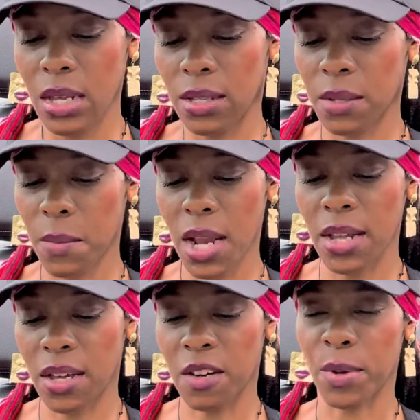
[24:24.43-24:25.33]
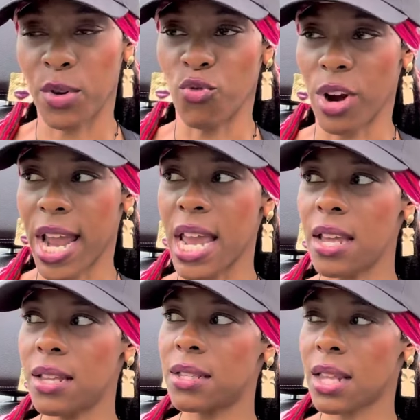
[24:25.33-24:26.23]
Somebody could have been
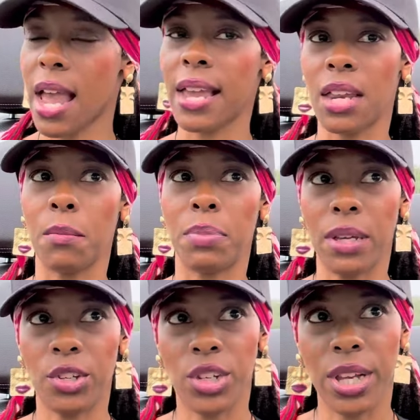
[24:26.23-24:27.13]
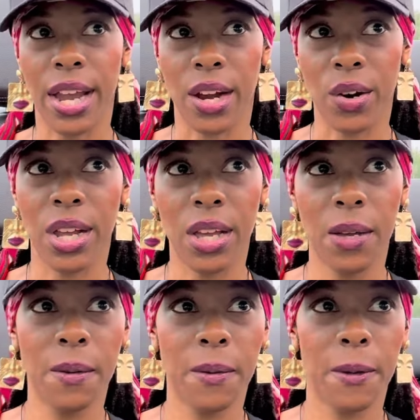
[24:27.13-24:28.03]
raised like in a beachy area.